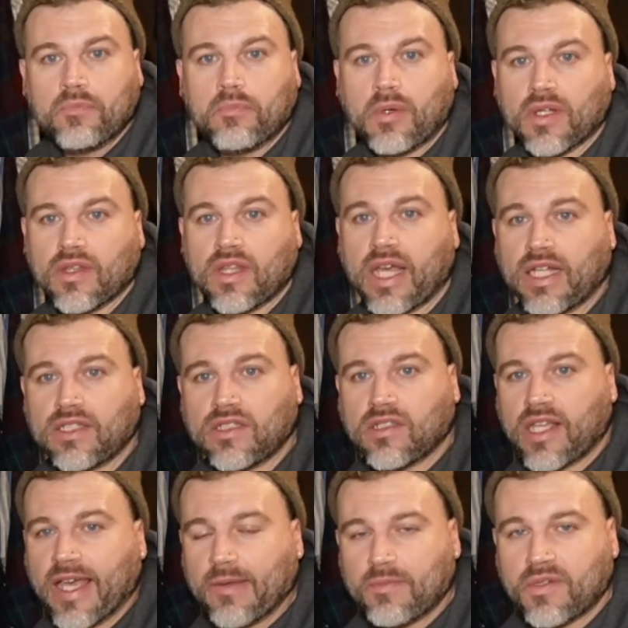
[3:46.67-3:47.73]
But that
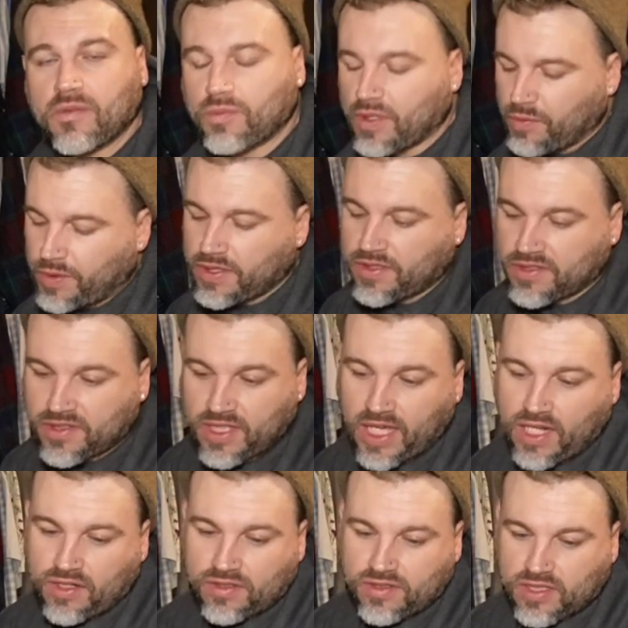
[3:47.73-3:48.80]
didn't happen. We went to
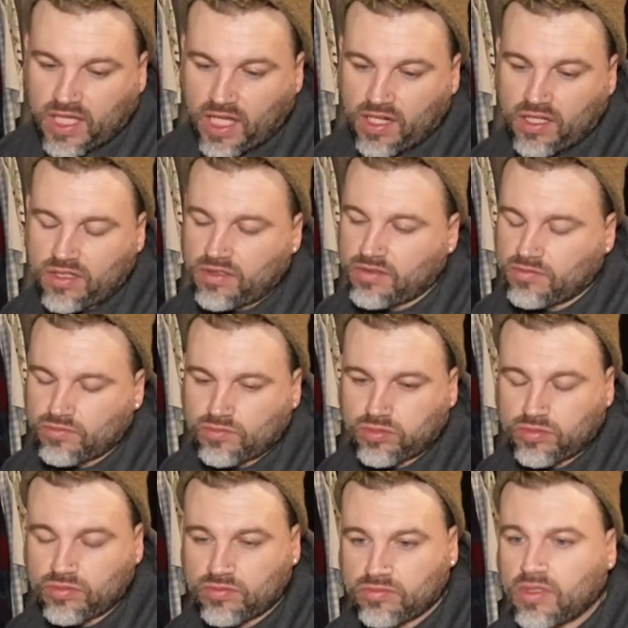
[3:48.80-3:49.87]
Seattle, skated,
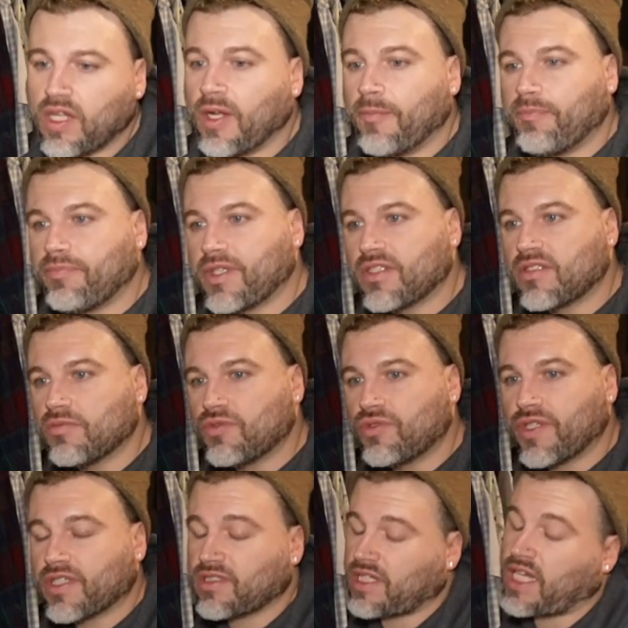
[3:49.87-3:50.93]
boom, did some
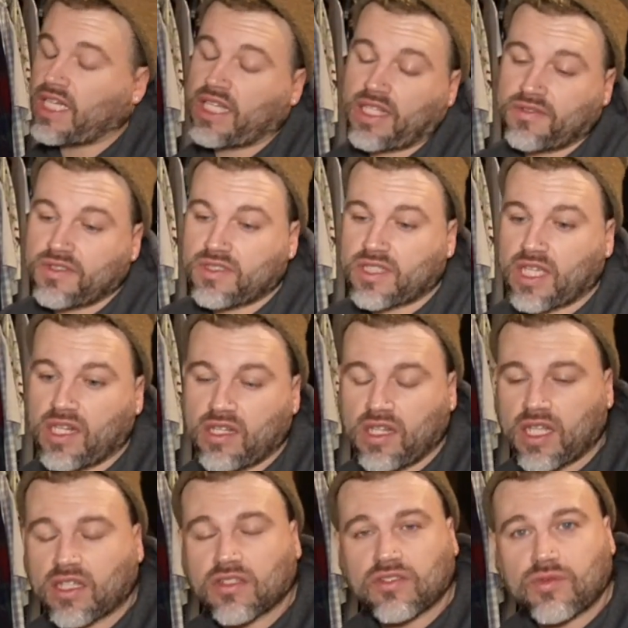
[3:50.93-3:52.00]
tricks. I hadn't skated
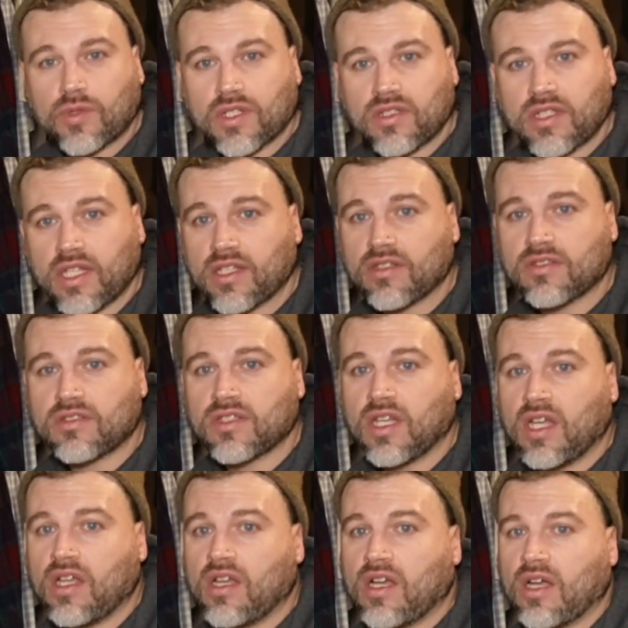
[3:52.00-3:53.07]
like in twenty days.
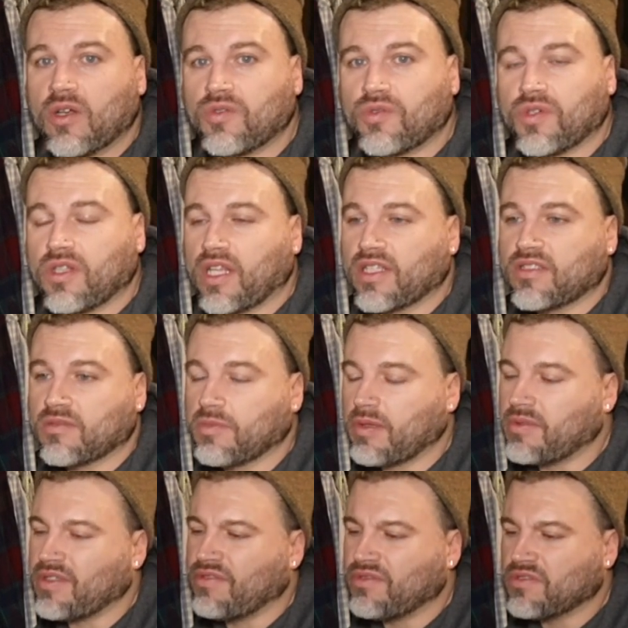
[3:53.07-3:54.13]
I was realizing
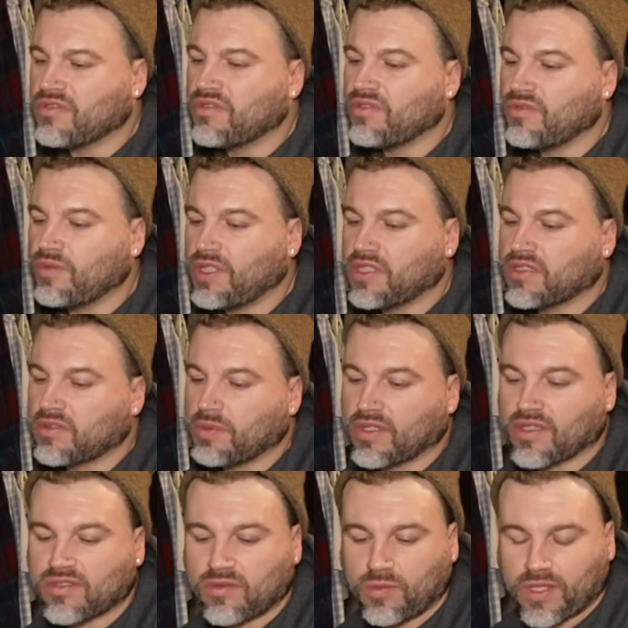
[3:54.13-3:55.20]
maybe even two weeks
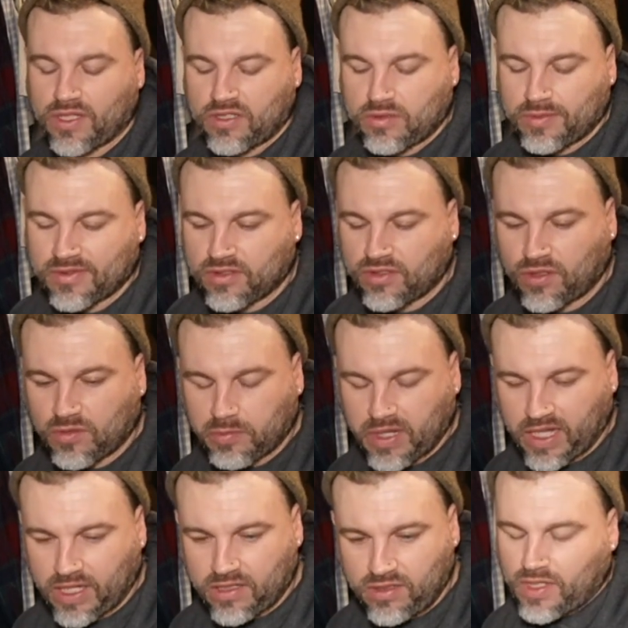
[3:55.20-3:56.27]
because the weather's been so
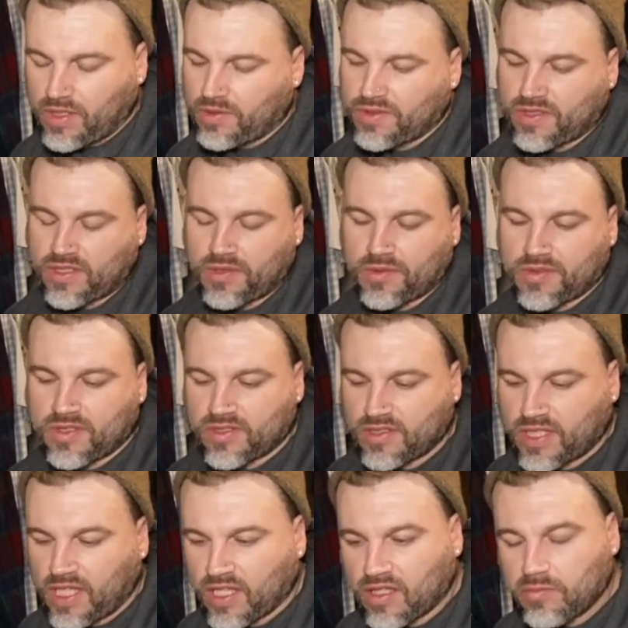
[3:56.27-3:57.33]
bad. I was, it was just
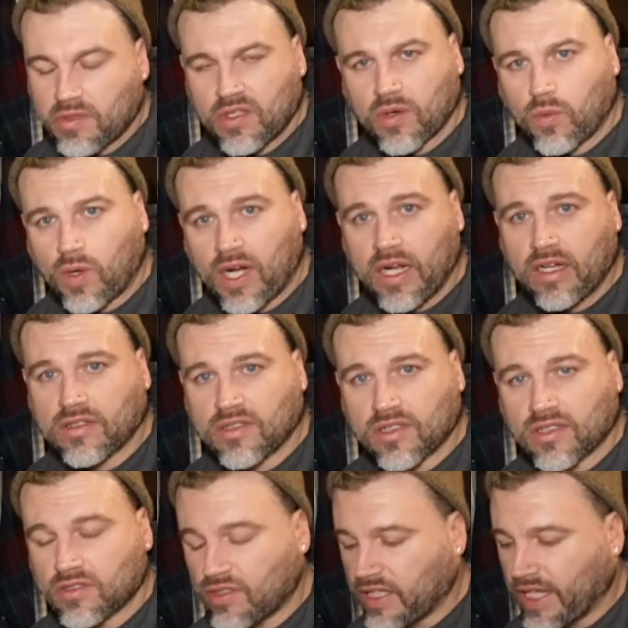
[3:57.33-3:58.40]
taking me a while
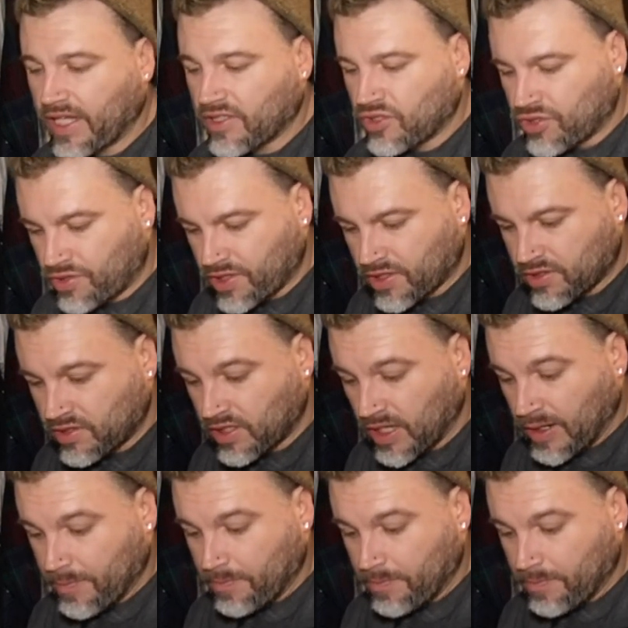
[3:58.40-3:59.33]
to land tricks.